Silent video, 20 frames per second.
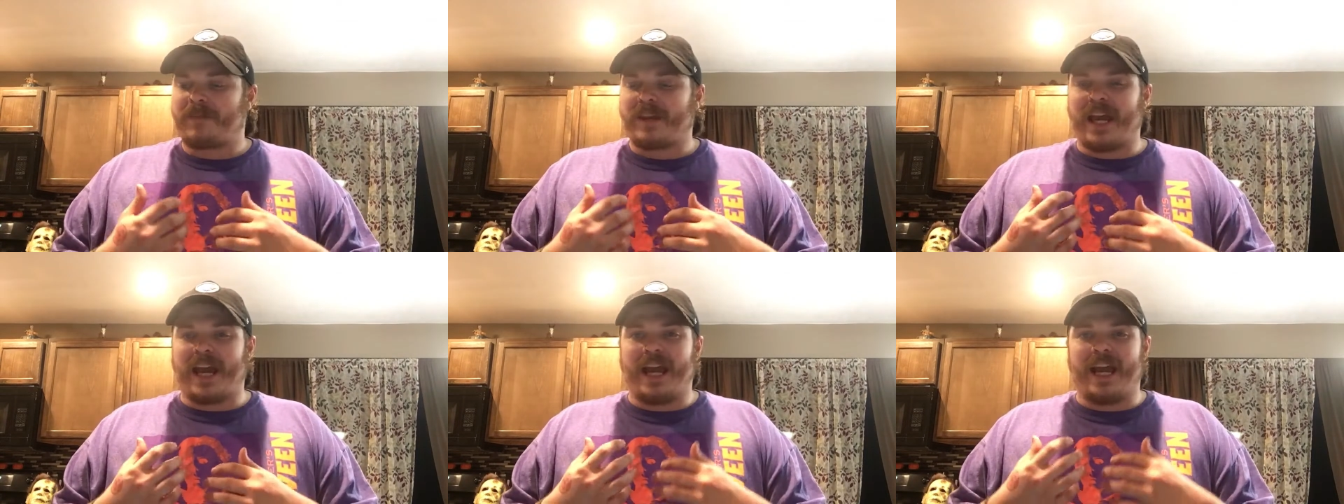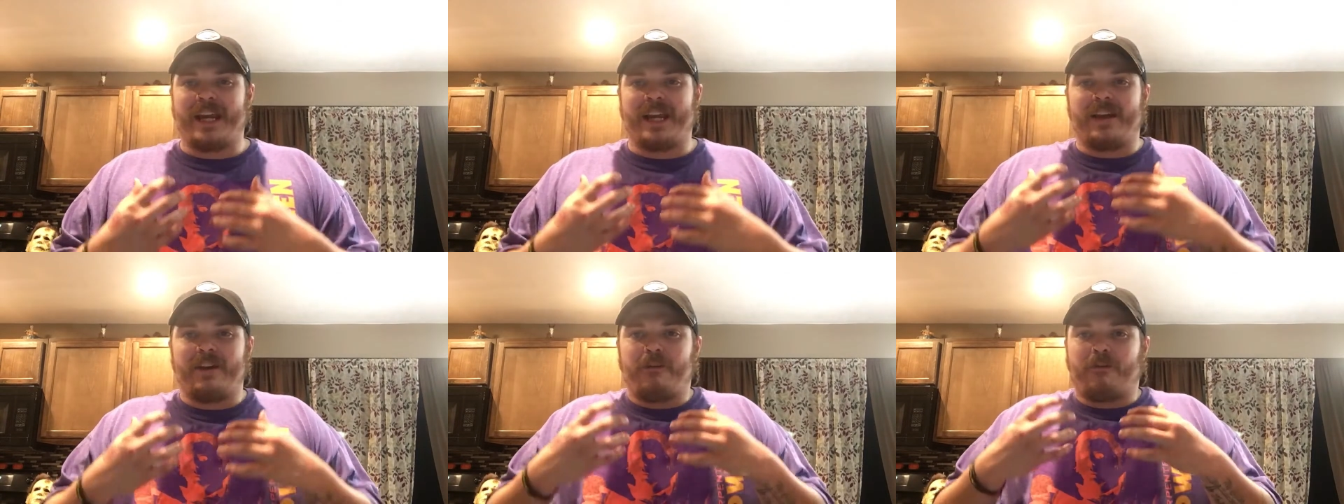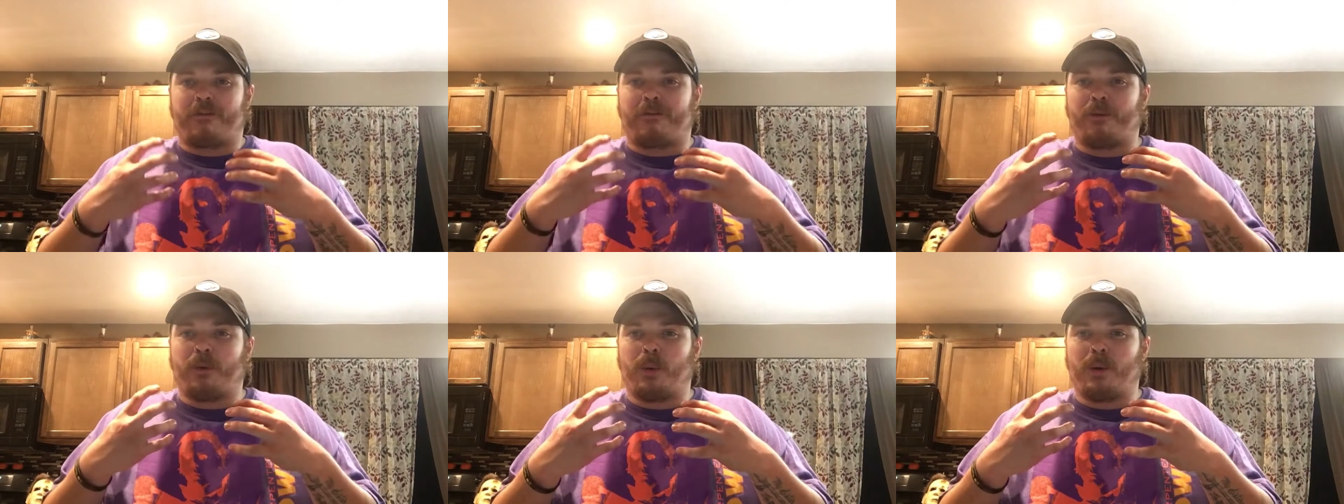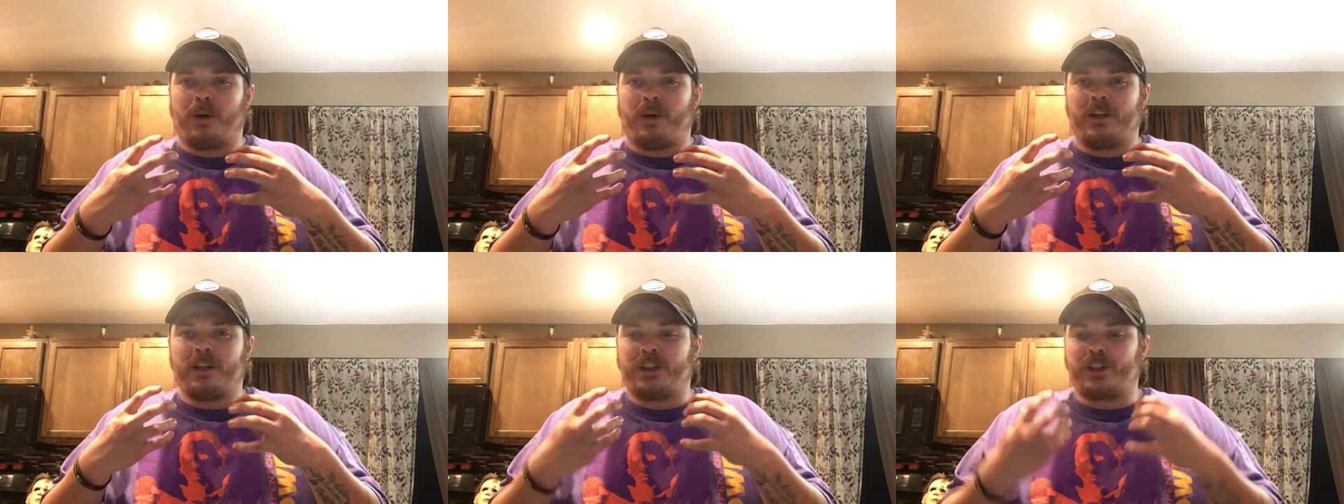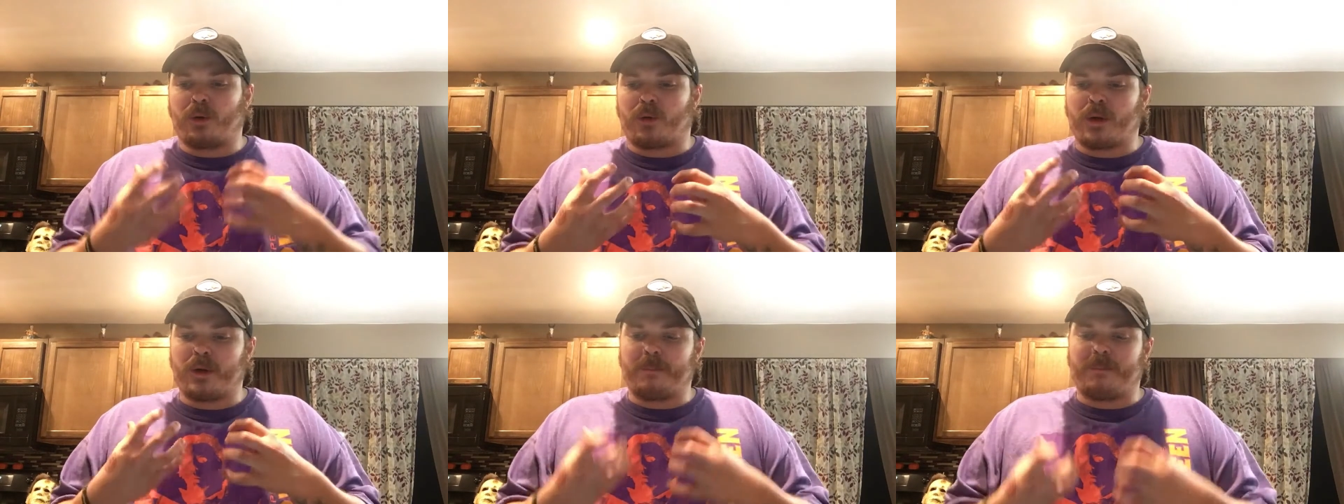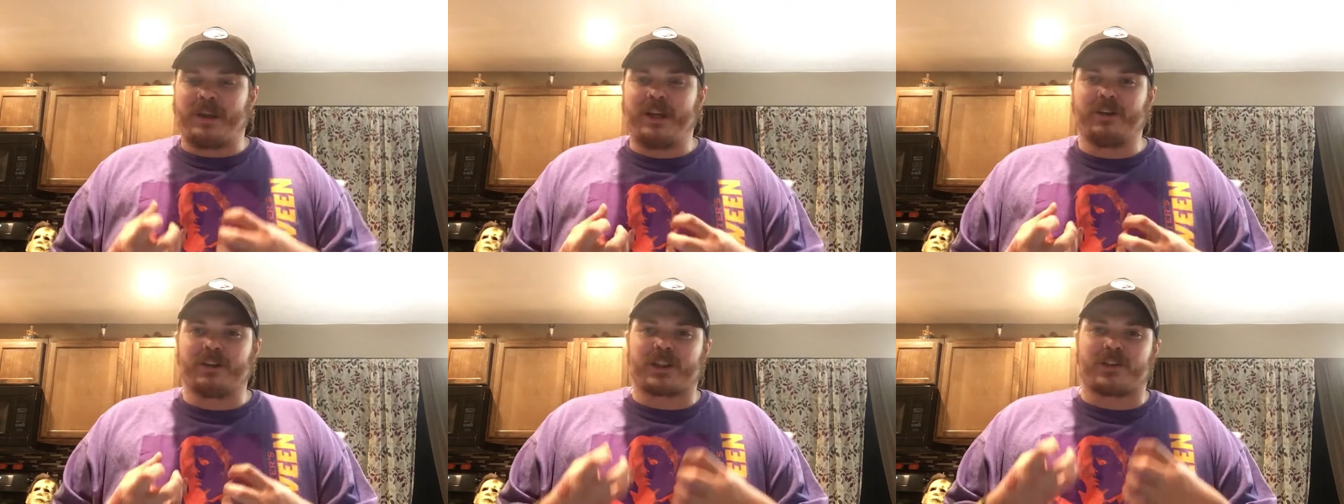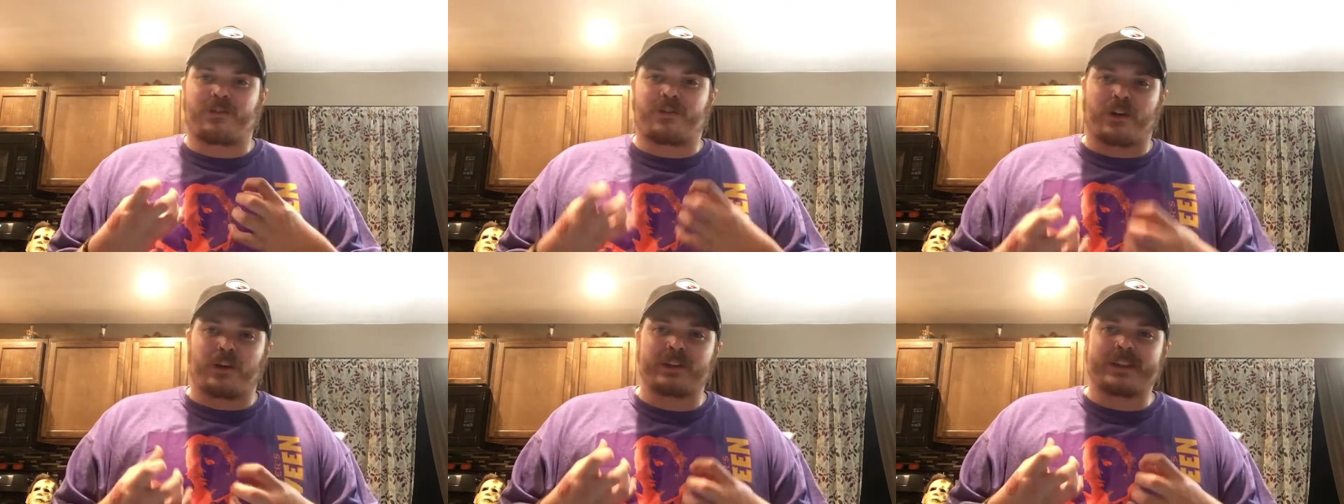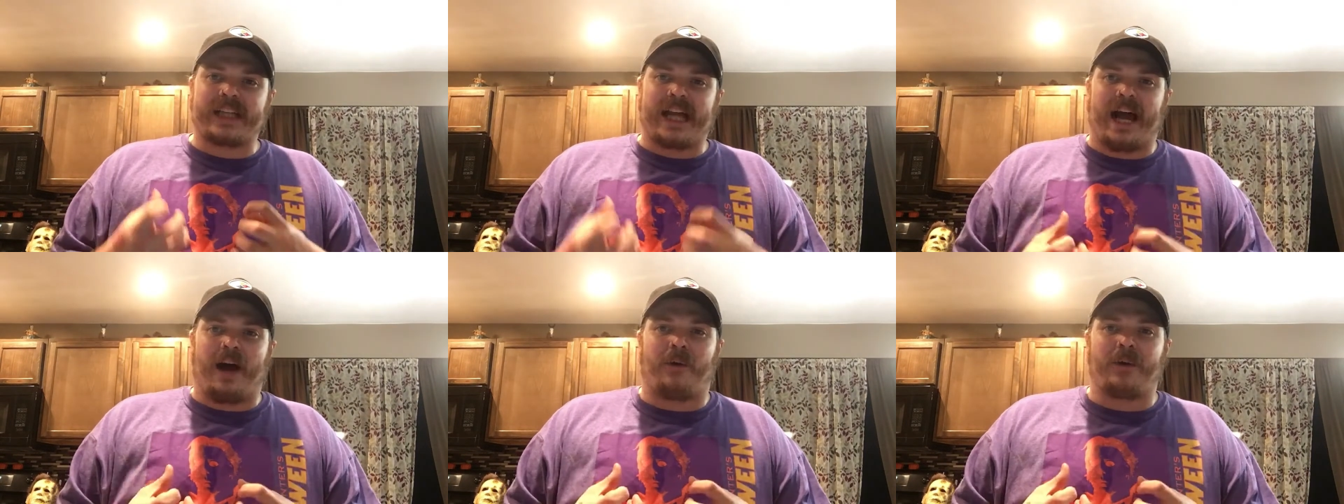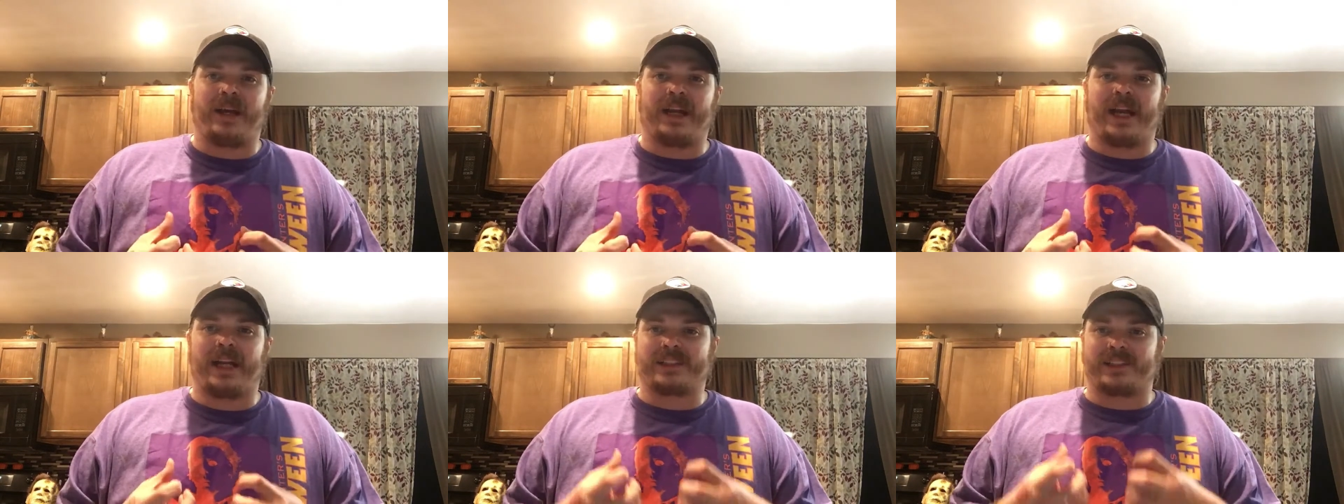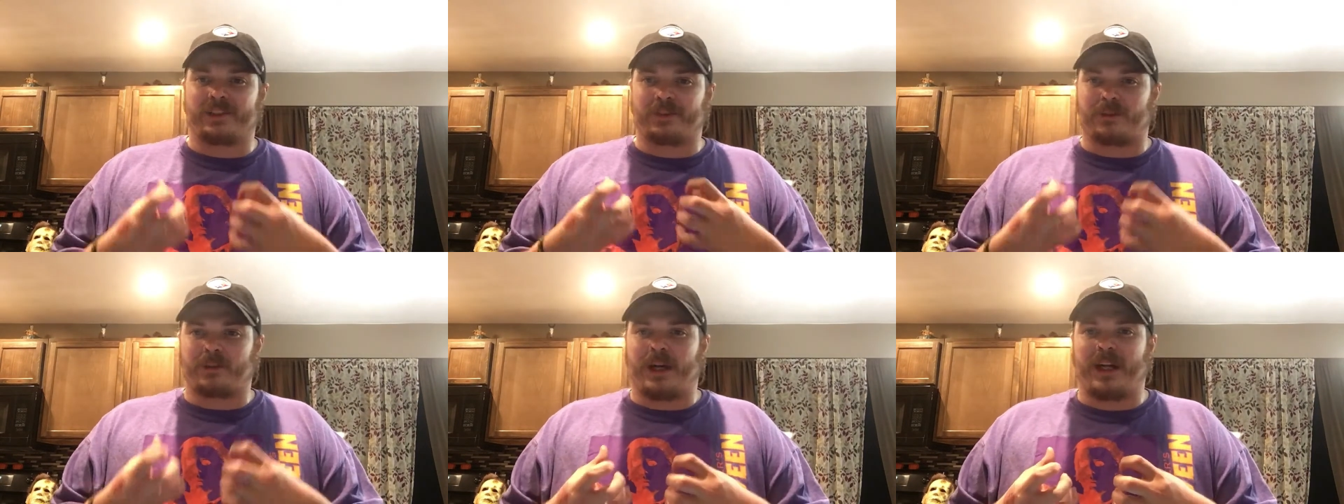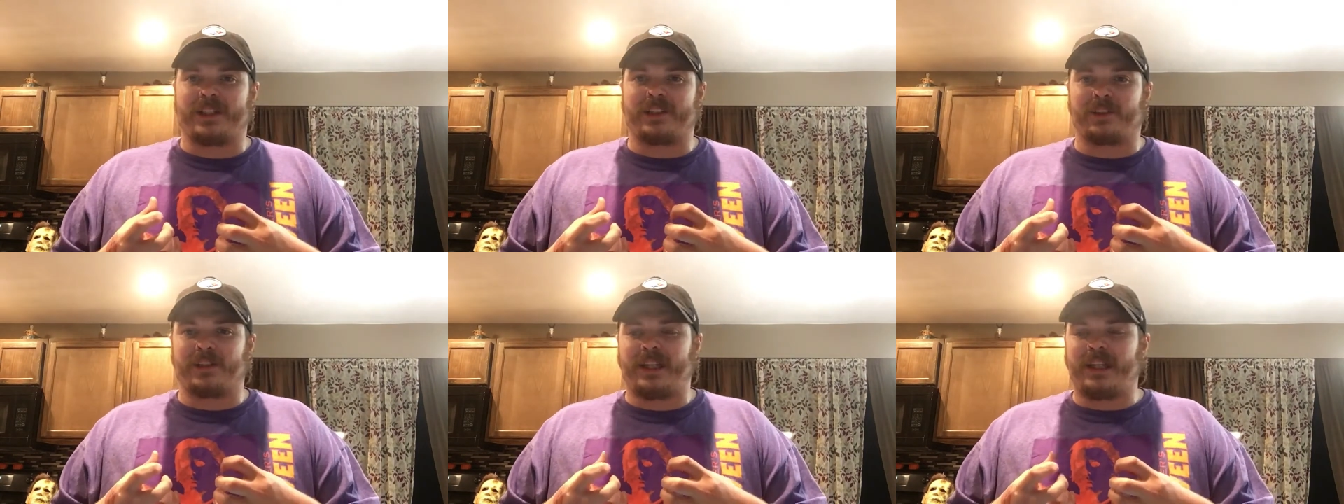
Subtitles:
And for Jordan Peele's first outing as a director,